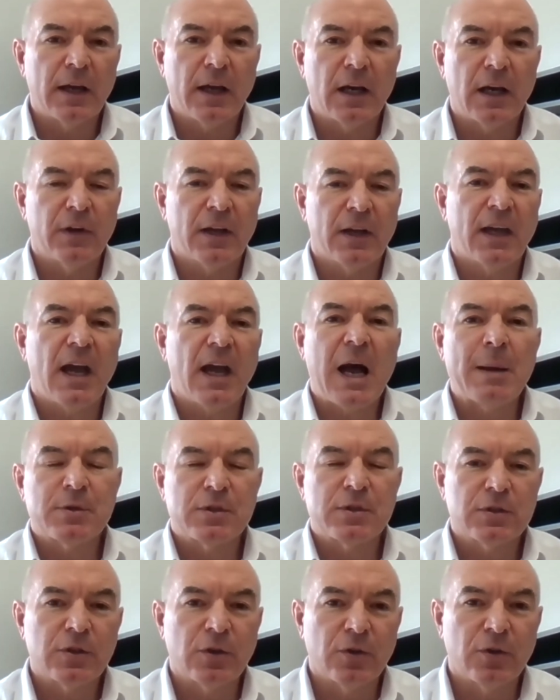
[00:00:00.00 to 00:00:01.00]
kind of a
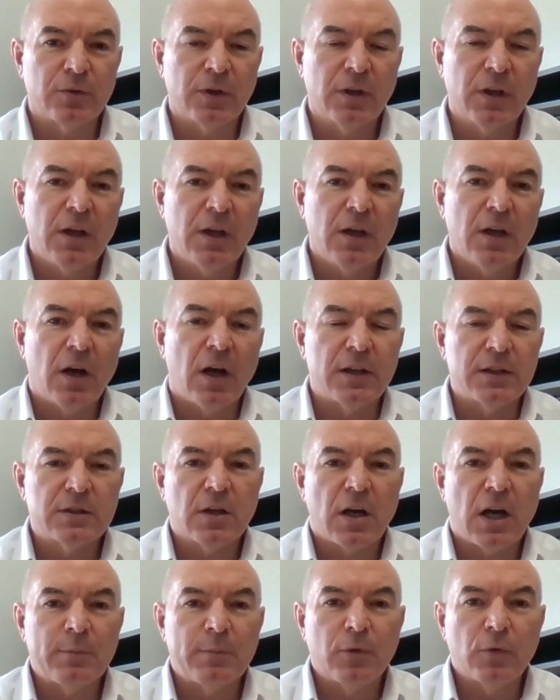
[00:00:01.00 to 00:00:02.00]
capstone on
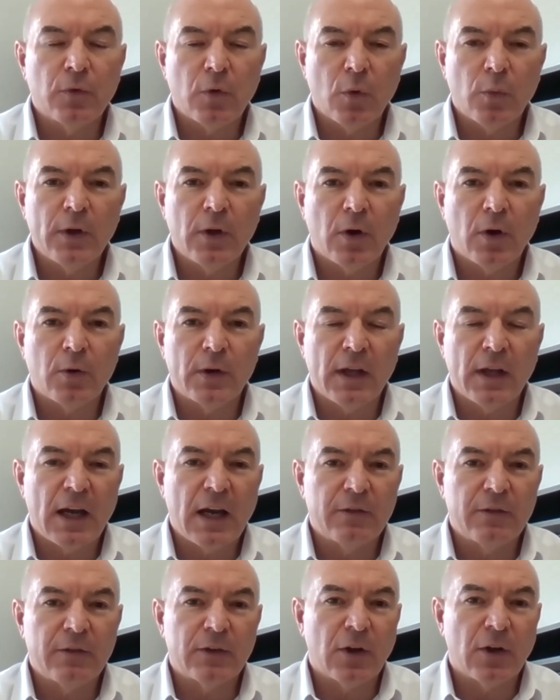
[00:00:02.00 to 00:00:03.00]
top of what we already
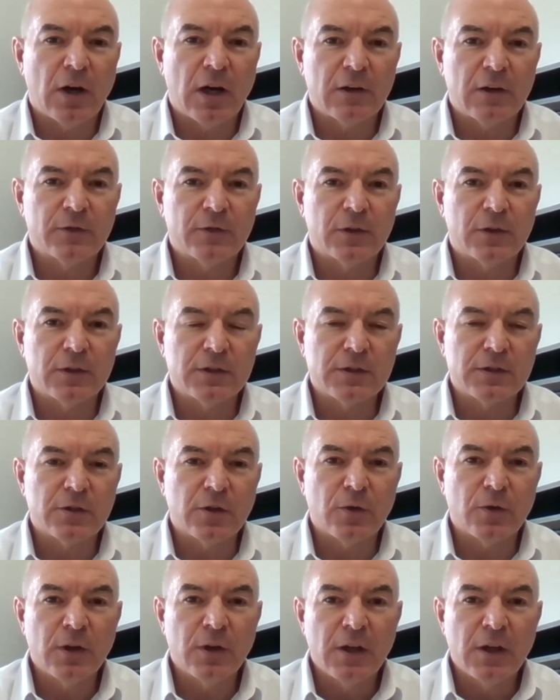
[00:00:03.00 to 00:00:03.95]
have to offer. So